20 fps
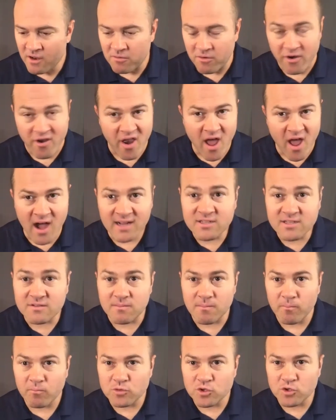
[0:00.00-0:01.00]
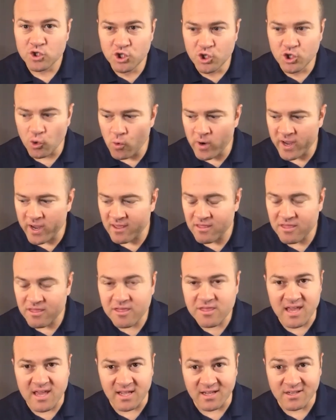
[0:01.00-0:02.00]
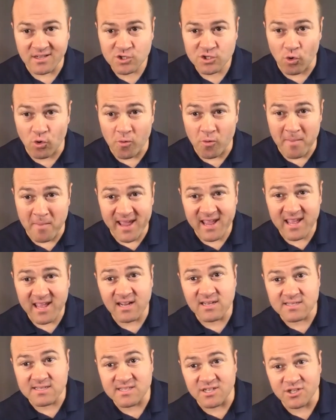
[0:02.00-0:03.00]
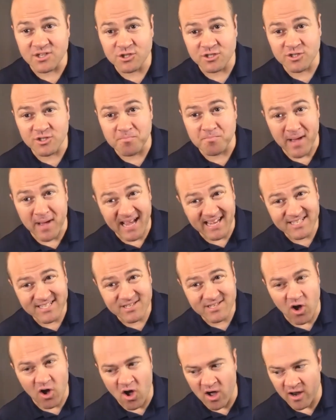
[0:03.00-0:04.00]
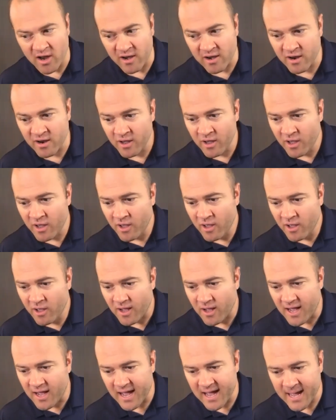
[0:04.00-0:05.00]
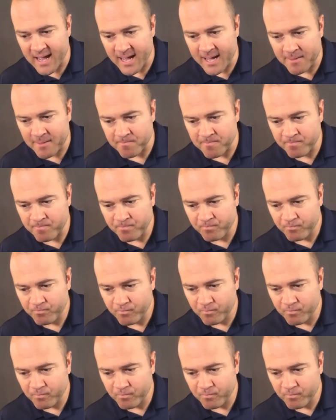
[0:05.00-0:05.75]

not doing things or making decisions based on um,